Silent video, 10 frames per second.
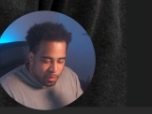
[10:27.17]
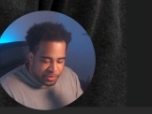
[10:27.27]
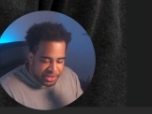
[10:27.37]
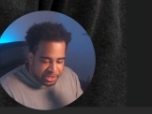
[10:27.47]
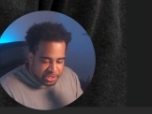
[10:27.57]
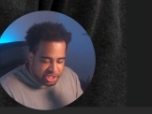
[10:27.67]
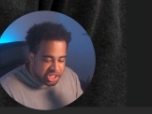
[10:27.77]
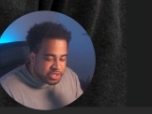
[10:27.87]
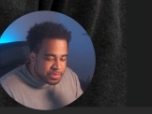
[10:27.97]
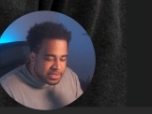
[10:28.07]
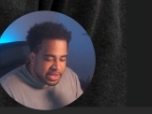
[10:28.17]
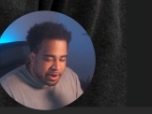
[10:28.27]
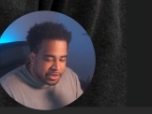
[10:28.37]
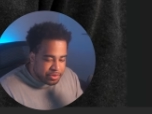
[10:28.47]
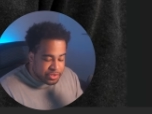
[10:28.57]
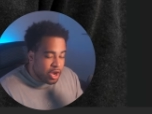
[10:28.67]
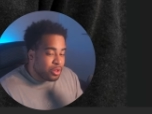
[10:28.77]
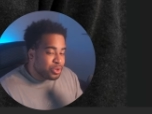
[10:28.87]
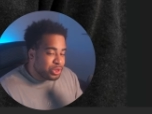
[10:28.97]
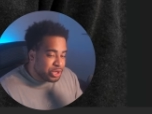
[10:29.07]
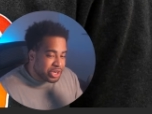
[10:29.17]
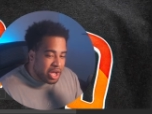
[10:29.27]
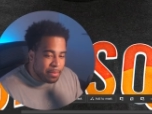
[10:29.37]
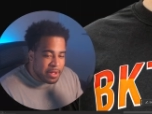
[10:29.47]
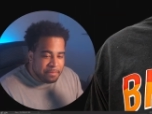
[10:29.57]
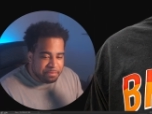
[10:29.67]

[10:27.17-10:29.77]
go over here to the adjustments layer and use color lookup,